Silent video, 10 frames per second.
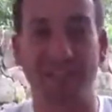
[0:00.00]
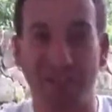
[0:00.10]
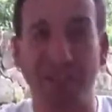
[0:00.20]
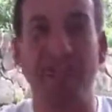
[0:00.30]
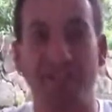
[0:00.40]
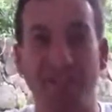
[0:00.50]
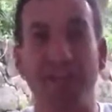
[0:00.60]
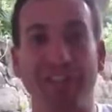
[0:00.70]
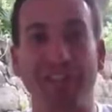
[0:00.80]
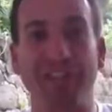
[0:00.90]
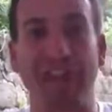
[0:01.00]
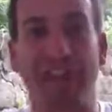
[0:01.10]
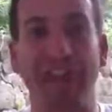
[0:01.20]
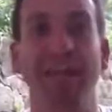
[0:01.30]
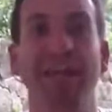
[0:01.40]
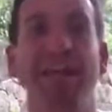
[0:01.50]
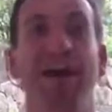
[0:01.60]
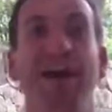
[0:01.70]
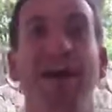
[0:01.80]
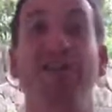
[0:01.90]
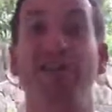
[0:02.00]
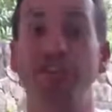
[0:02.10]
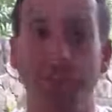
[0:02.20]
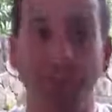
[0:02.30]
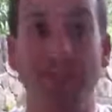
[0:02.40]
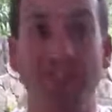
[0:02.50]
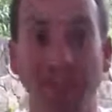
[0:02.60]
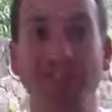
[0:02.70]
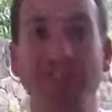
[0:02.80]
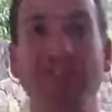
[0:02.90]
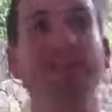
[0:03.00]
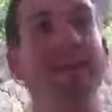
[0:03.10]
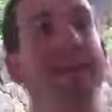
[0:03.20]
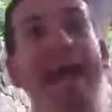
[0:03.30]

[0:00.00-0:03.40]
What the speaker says: You can get started today and joining our team and get